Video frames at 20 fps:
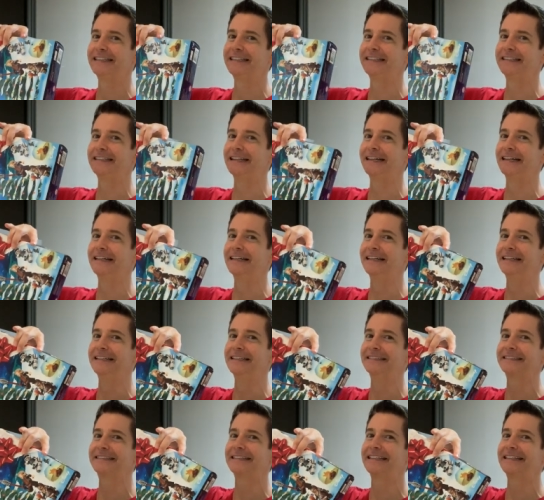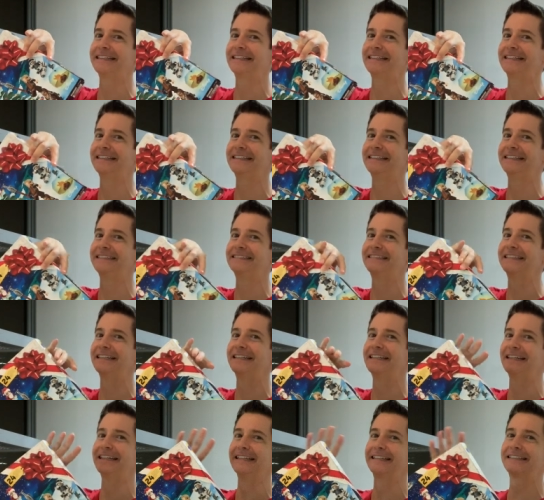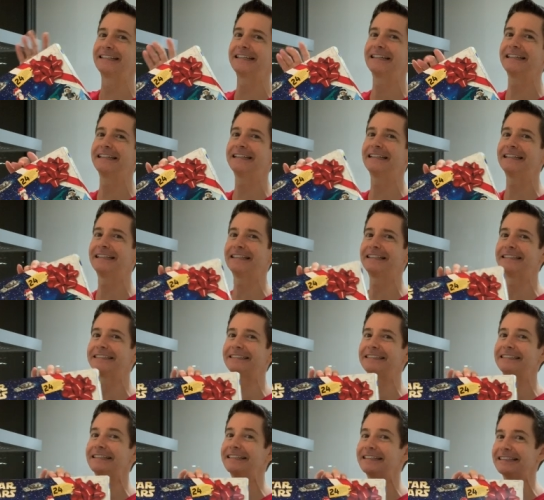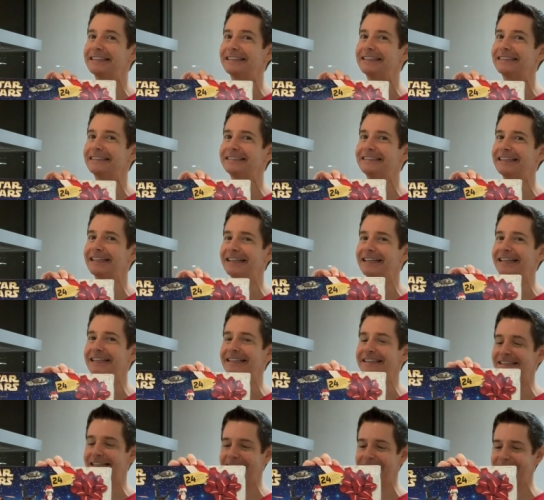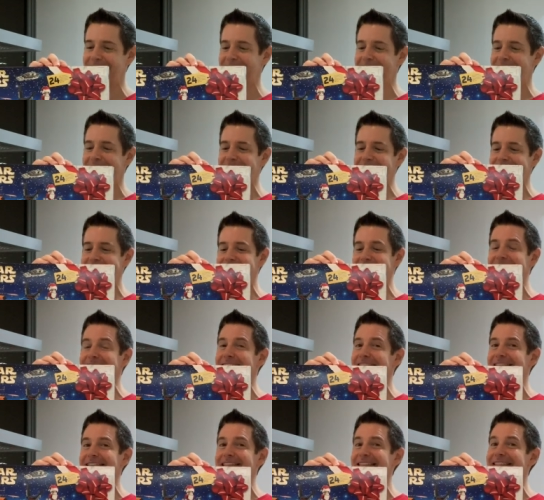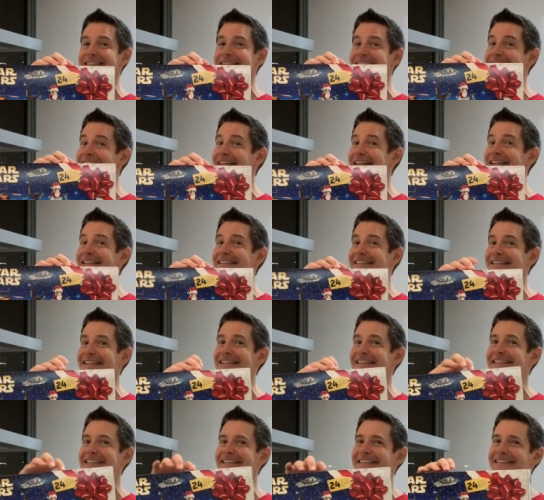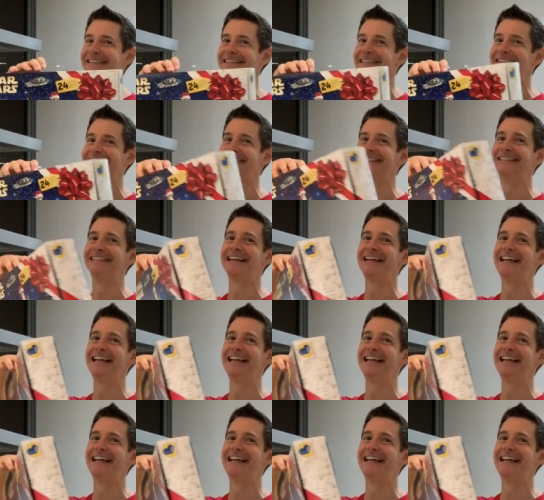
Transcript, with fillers: Dun dun da da da dun dun da da da dun dun da da da dun.